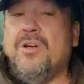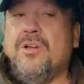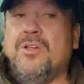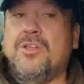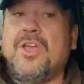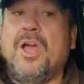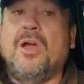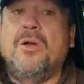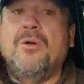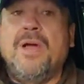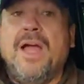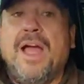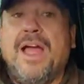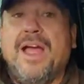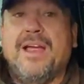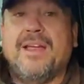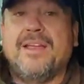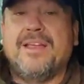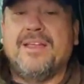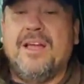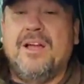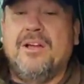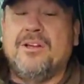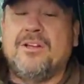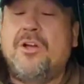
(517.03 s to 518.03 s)

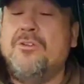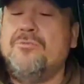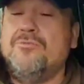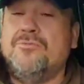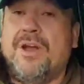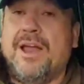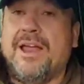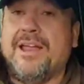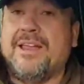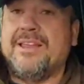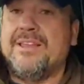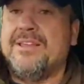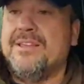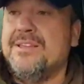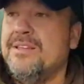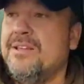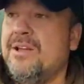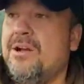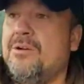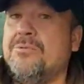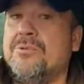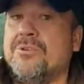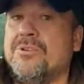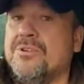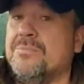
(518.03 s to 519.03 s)
coat rack.
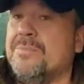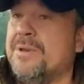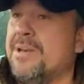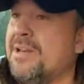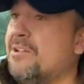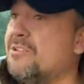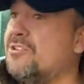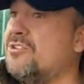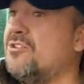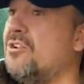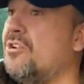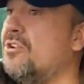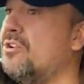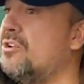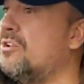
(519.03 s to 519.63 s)
Hold on a minute, I've just got to